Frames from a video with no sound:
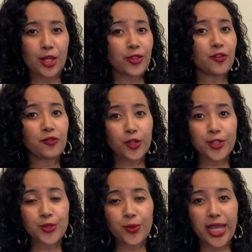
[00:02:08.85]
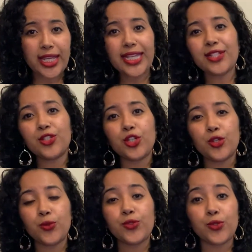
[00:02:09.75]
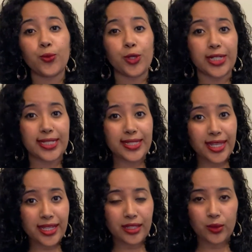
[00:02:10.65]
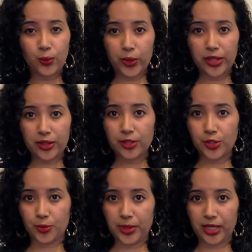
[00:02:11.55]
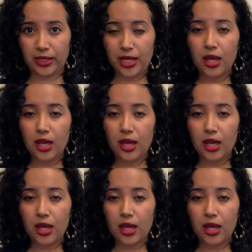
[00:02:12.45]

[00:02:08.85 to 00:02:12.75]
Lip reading: The first way is to use the word sick with to be.